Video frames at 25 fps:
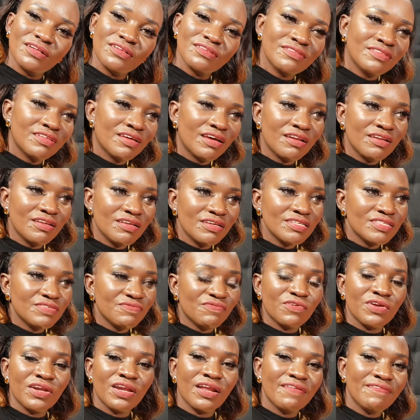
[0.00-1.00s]
that is
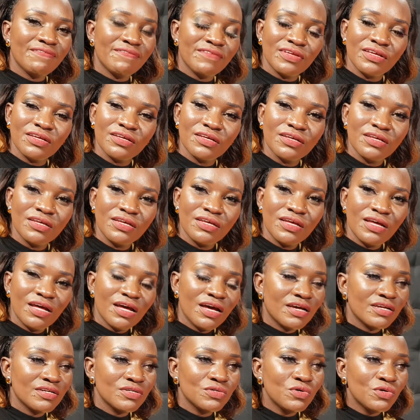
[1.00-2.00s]
for nothing,
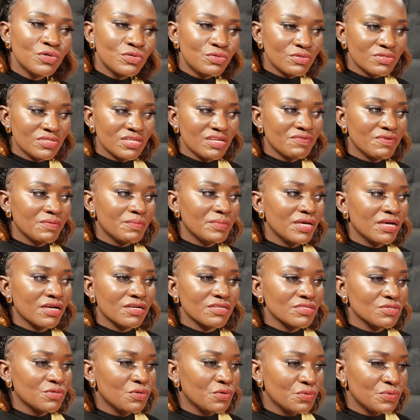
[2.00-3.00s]
and God will never make
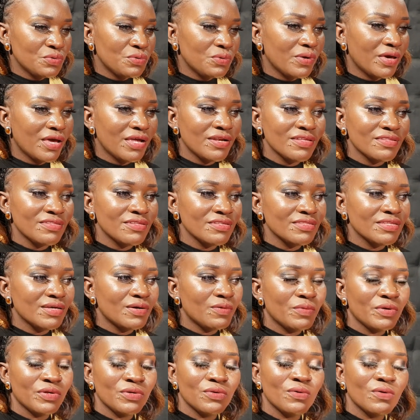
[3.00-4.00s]
us go through anything that
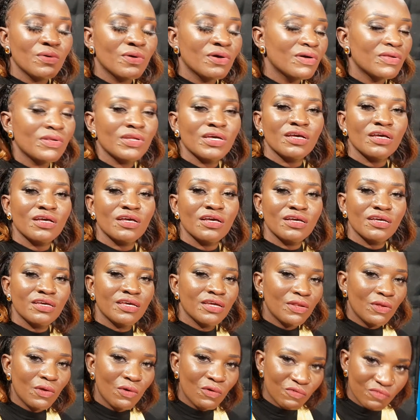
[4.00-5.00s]
we're not gonna
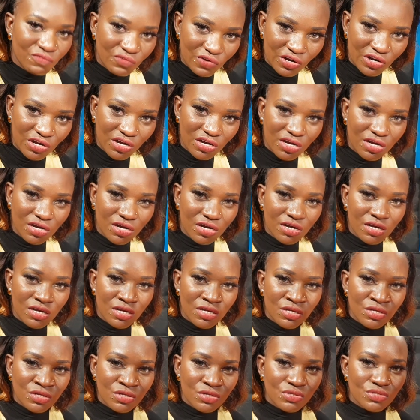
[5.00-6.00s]
get over.
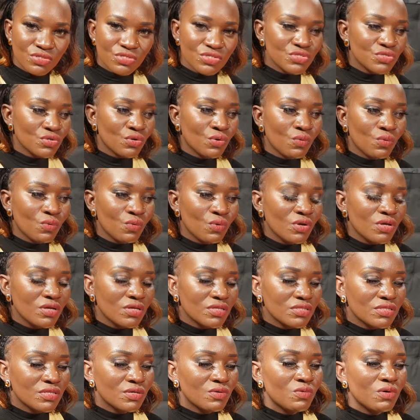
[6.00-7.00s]
So
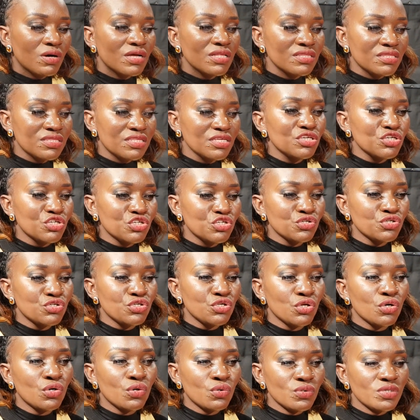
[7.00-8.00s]
the one thing you should
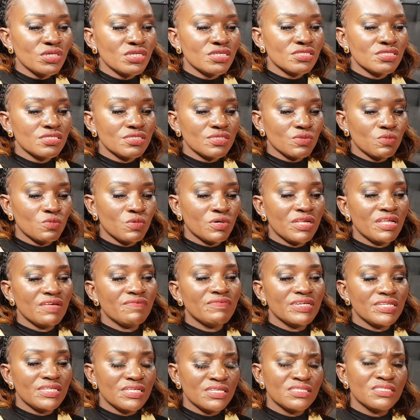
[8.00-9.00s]
know is whatever
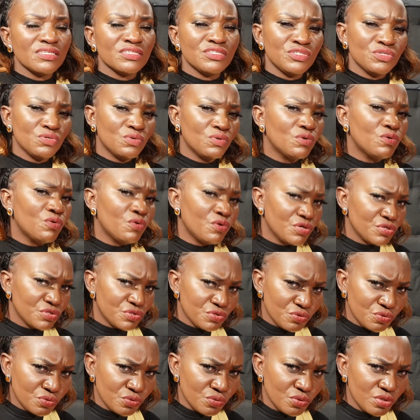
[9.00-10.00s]
it is that you're going
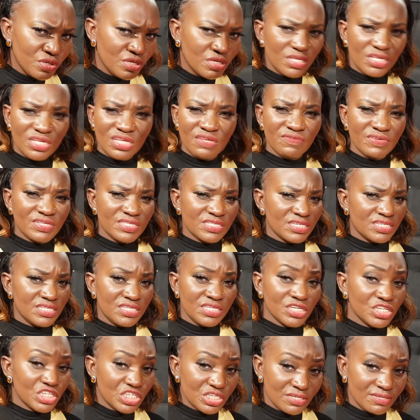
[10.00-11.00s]
through, if it's
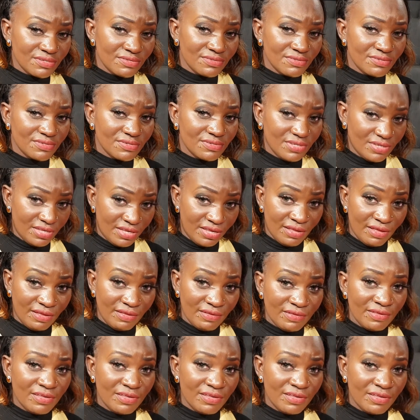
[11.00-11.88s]
addiction, yeah,